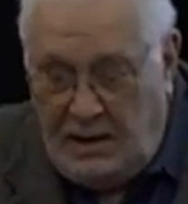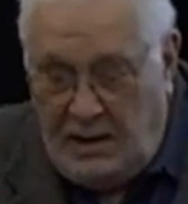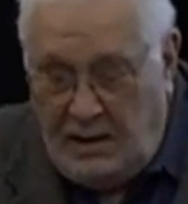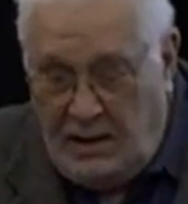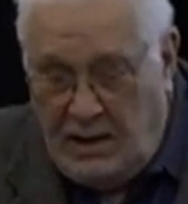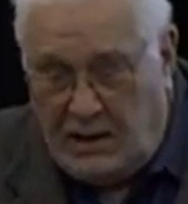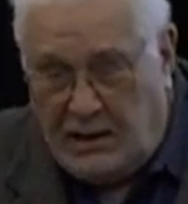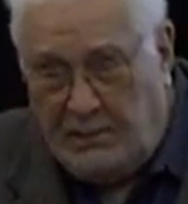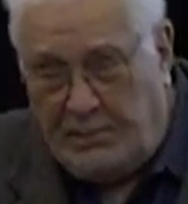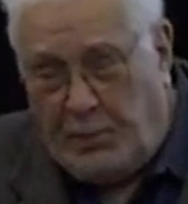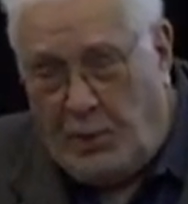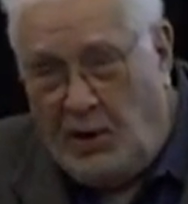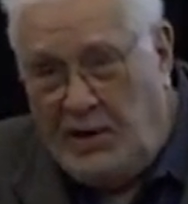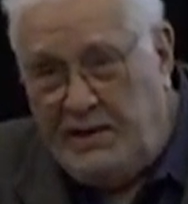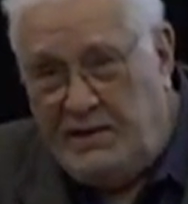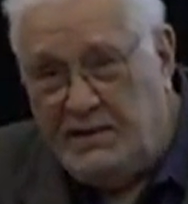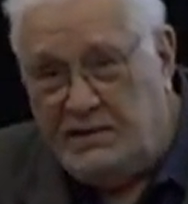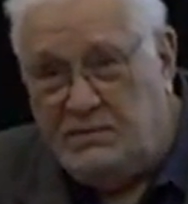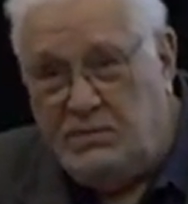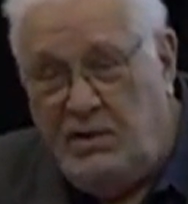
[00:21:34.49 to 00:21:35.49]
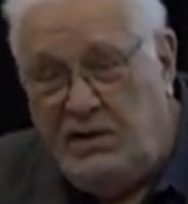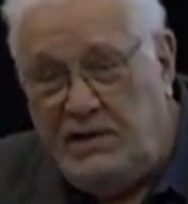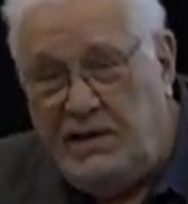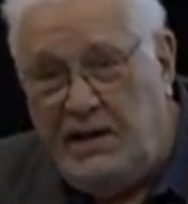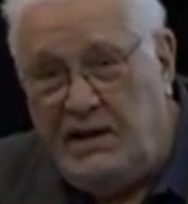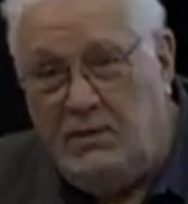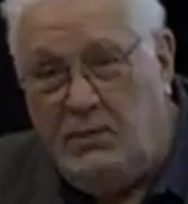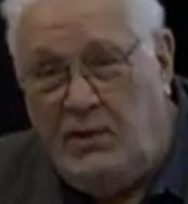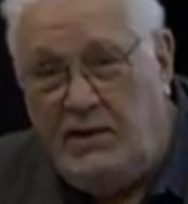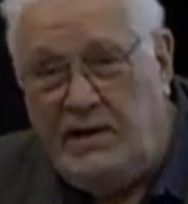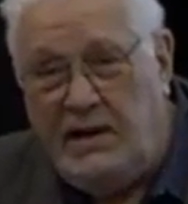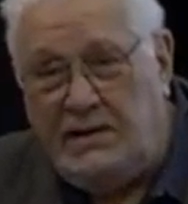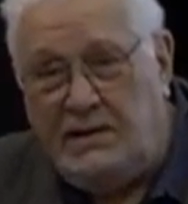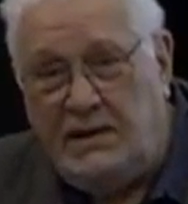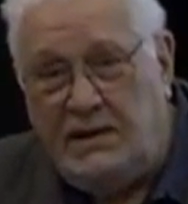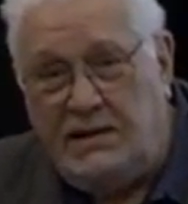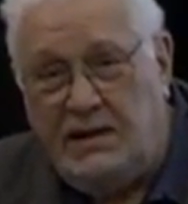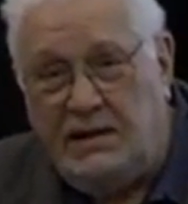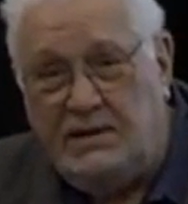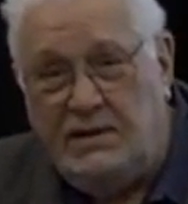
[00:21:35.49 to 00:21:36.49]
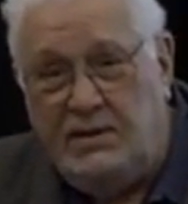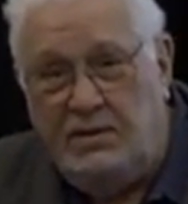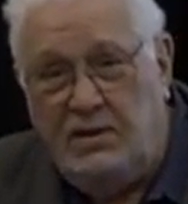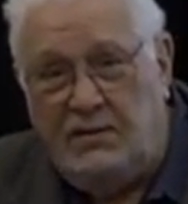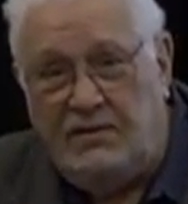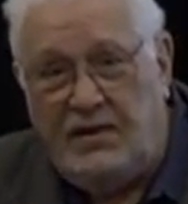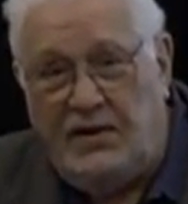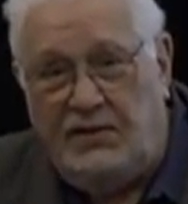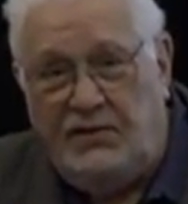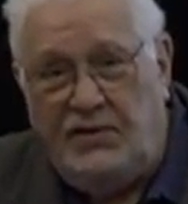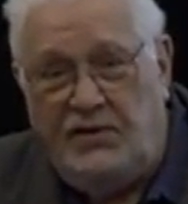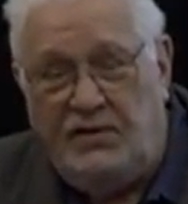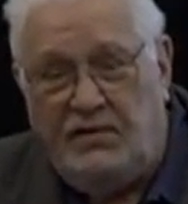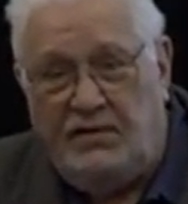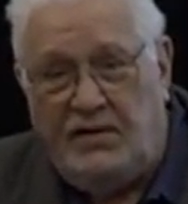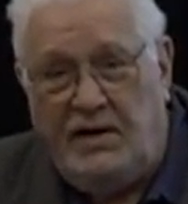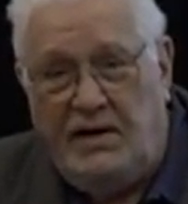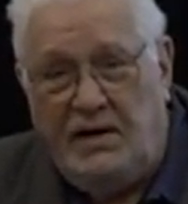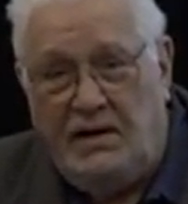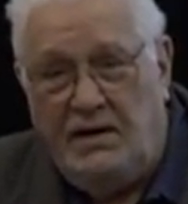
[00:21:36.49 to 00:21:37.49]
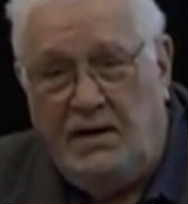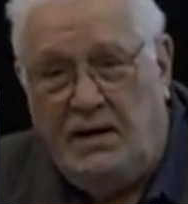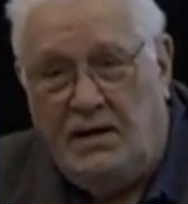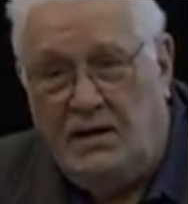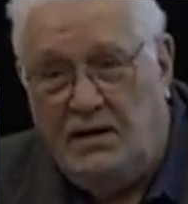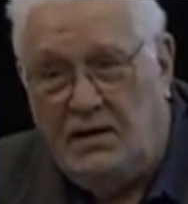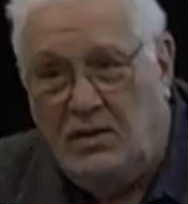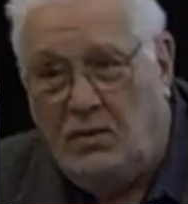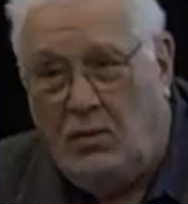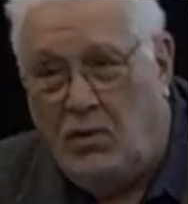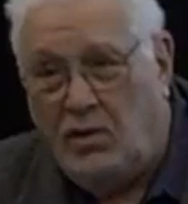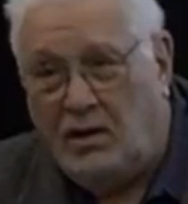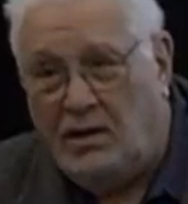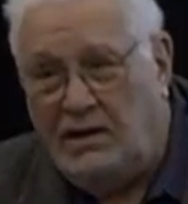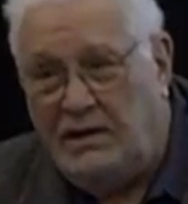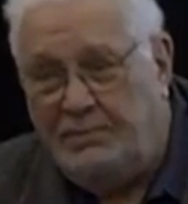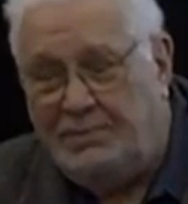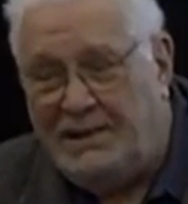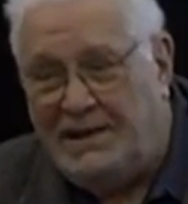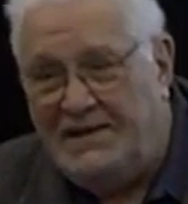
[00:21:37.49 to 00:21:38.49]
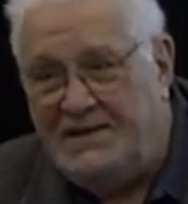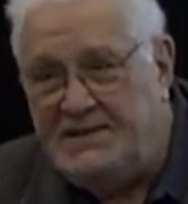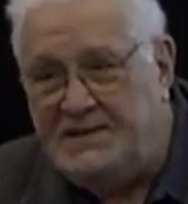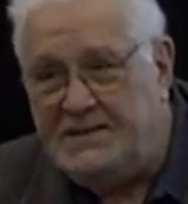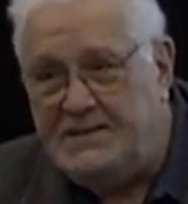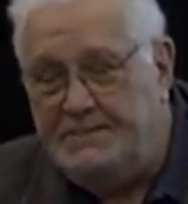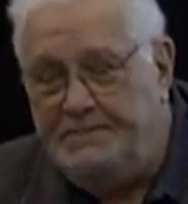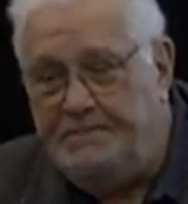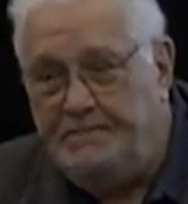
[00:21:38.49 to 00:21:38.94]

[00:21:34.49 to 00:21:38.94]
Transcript: The other point is we tend to think the universe is a very orderly place.